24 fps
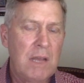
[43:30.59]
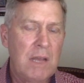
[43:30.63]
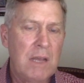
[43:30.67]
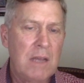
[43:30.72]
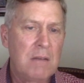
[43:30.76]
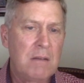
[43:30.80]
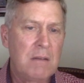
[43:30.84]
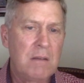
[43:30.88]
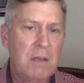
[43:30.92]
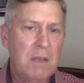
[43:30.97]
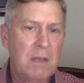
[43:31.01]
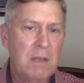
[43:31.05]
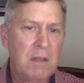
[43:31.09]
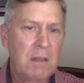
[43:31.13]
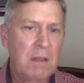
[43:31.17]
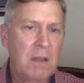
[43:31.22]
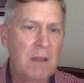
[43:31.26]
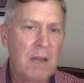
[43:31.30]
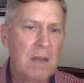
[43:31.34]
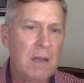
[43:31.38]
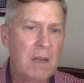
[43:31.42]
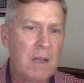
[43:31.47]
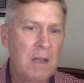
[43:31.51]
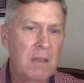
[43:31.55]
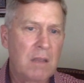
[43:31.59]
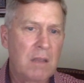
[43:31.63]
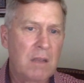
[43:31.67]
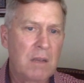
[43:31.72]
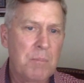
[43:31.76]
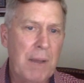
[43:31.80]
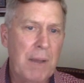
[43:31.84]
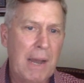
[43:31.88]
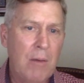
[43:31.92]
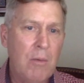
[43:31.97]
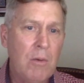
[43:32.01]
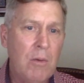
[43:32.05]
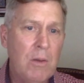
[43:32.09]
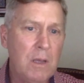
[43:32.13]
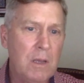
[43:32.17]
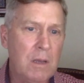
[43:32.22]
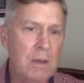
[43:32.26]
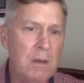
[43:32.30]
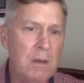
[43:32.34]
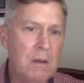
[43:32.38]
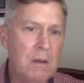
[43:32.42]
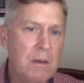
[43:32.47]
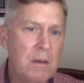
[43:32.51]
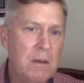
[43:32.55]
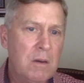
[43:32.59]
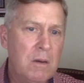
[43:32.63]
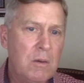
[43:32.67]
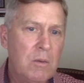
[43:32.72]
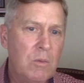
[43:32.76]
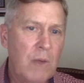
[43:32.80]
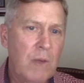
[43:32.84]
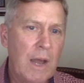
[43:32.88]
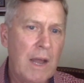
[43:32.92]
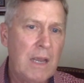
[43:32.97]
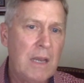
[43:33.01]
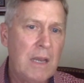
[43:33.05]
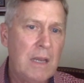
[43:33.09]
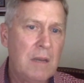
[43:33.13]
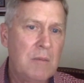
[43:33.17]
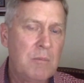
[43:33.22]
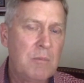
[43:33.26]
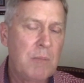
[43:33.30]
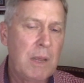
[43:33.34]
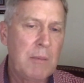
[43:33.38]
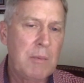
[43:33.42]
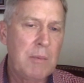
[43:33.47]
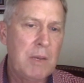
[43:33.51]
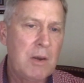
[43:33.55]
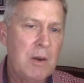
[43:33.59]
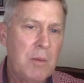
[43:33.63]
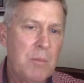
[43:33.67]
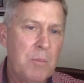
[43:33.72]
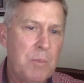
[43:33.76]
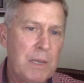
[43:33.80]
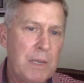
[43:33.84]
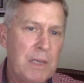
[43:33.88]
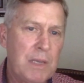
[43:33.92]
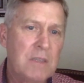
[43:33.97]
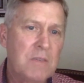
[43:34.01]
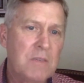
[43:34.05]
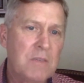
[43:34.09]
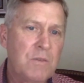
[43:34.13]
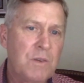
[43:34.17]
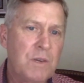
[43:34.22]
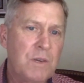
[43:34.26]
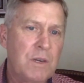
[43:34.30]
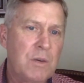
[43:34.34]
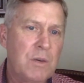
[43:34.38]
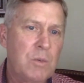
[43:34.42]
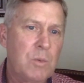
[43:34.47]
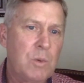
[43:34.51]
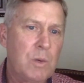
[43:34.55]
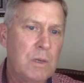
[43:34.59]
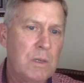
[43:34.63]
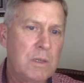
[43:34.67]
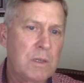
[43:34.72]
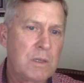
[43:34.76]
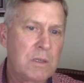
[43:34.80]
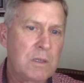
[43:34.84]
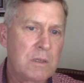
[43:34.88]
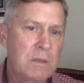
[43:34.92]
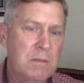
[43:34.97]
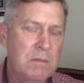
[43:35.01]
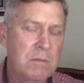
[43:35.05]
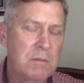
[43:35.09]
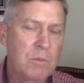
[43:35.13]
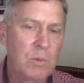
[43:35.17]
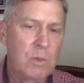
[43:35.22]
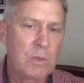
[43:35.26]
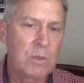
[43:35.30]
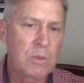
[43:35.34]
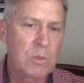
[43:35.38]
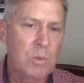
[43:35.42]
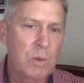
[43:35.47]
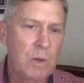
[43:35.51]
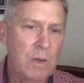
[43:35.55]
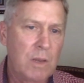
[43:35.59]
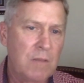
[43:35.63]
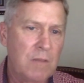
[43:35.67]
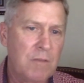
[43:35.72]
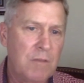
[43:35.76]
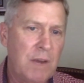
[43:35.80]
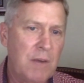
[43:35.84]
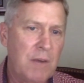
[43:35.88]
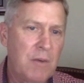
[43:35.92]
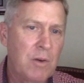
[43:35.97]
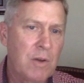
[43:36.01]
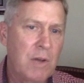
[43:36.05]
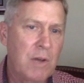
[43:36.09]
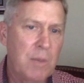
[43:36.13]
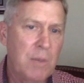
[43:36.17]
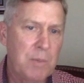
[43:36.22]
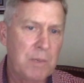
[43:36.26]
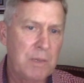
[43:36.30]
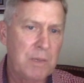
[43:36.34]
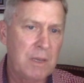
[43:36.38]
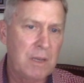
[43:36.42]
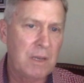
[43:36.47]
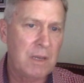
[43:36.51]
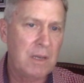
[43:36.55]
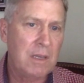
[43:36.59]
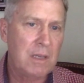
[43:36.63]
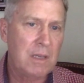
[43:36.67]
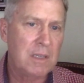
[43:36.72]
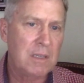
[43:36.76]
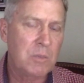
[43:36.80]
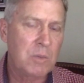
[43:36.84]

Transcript: and and thought nothing about it right and maybe our biggest fear was was one of the viral hepatitis,